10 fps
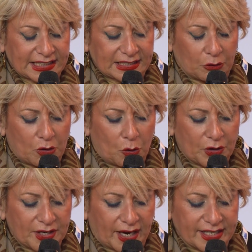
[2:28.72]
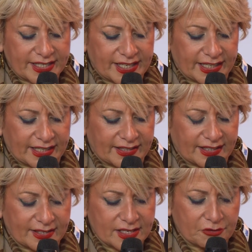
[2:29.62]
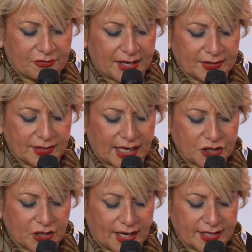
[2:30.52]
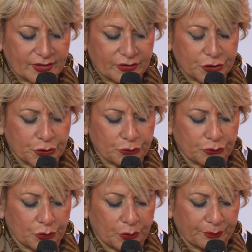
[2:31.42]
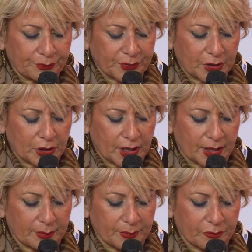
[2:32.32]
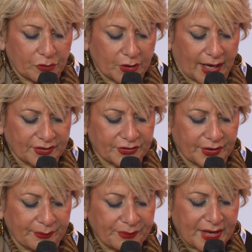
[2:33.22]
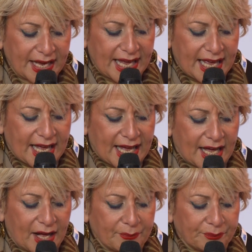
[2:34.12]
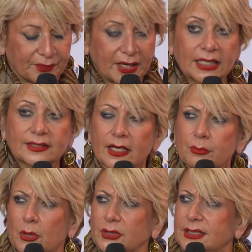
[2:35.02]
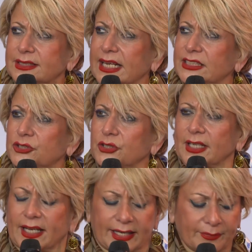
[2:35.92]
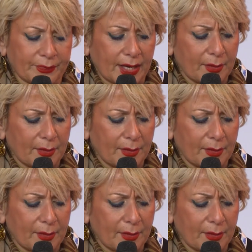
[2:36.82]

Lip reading: organizing this event, the National Cancer Institute for Cancer. It's an important date today